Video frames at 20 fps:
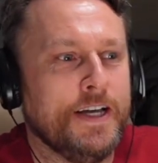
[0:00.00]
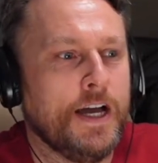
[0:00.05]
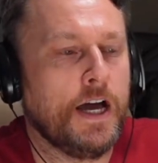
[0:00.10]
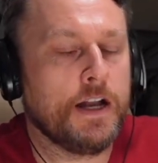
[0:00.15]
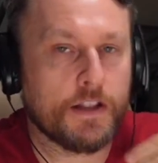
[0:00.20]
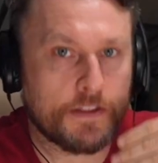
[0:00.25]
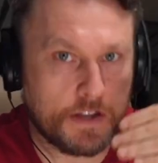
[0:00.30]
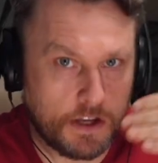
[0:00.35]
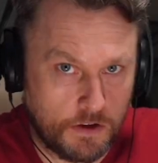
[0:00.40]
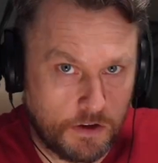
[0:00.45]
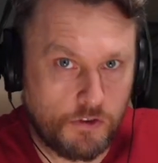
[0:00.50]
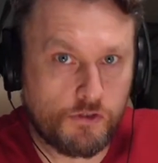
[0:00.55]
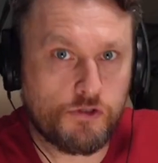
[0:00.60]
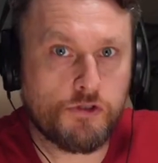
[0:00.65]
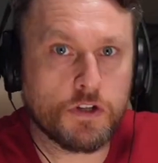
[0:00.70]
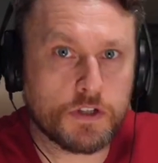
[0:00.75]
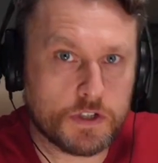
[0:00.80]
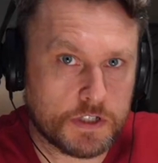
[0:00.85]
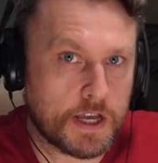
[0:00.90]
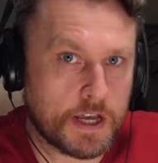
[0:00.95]
and I think you
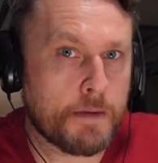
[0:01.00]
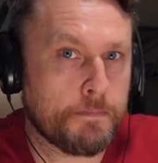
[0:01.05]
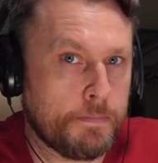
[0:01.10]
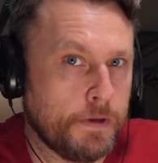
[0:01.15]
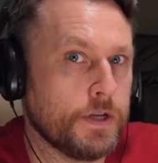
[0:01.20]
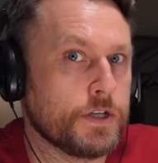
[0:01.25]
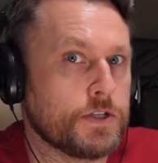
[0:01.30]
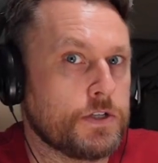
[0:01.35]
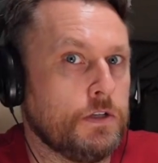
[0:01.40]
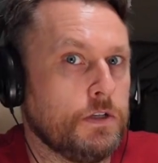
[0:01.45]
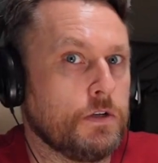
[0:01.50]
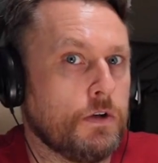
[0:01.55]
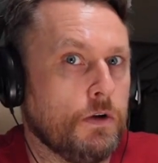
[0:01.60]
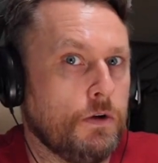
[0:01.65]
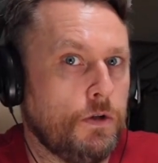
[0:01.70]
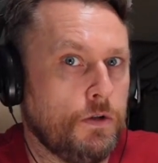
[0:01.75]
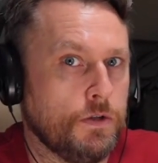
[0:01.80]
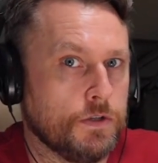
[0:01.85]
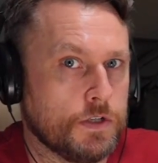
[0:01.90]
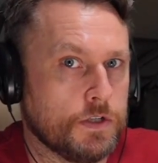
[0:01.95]
should set personal
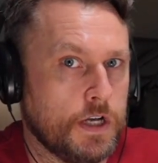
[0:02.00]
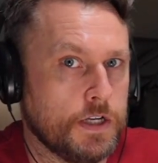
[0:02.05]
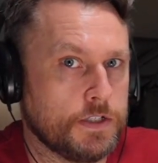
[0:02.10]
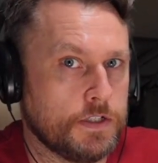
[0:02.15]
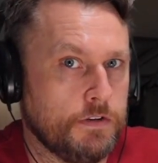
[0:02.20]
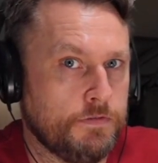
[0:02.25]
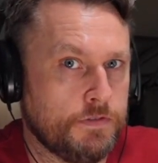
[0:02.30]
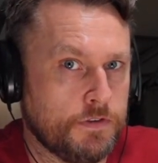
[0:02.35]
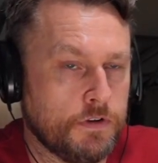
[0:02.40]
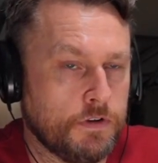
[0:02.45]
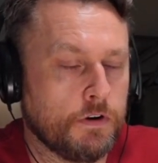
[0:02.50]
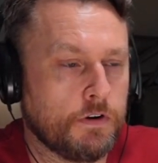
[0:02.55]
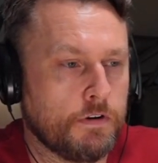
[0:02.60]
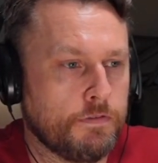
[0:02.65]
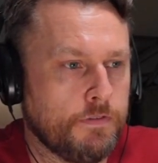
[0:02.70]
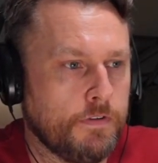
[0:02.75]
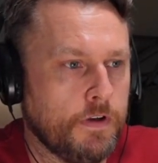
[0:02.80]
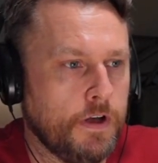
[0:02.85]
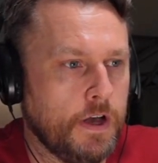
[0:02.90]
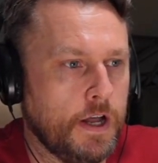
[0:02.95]
goals as a
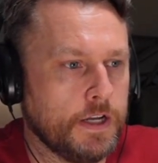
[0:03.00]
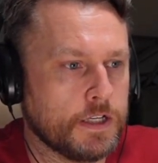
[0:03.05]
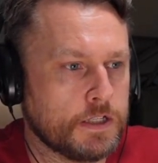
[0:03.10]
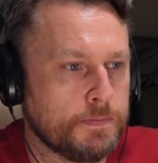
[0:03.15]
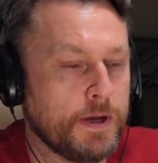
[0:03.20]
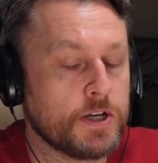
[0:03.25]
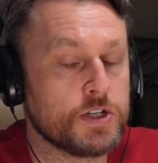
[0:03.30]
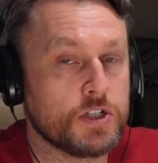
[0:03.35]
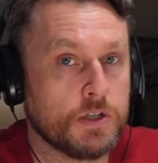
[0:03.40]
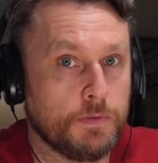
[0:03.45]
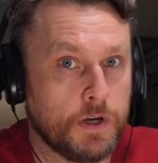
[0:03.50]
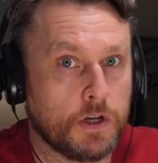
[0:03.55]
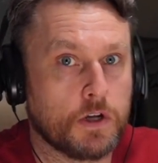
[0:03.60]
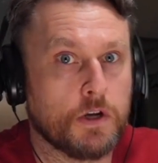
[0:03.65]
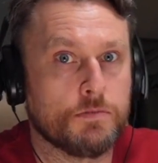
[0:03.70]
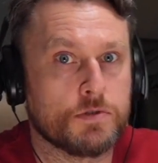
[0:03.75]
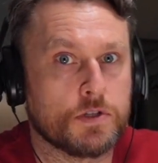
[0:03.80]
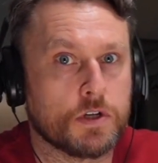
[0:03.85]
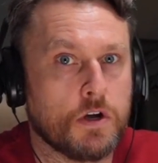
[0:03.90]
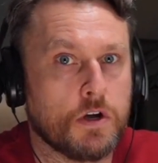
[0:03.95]
photographer, and especially when it
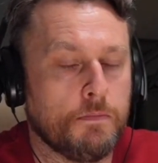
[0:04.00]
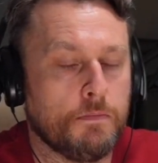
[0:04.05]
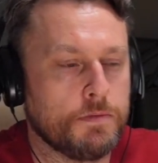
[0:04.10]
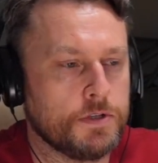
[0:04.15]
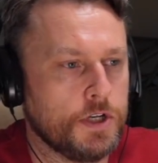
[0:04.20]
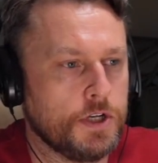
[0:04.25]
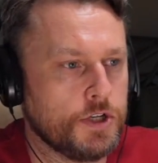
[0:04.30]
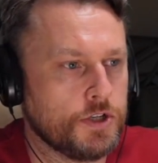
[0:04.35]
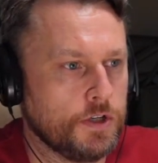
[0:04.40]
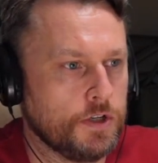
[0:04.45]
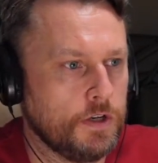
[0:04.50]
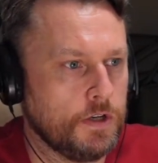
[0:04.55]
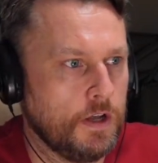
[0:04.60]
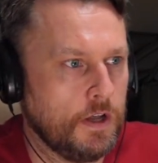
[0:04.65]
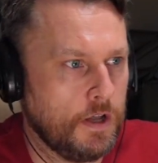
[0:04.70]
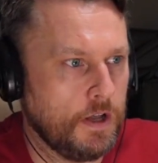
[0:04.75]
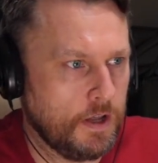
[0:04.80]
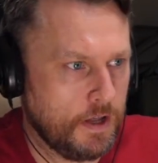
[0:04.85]
comes to composition.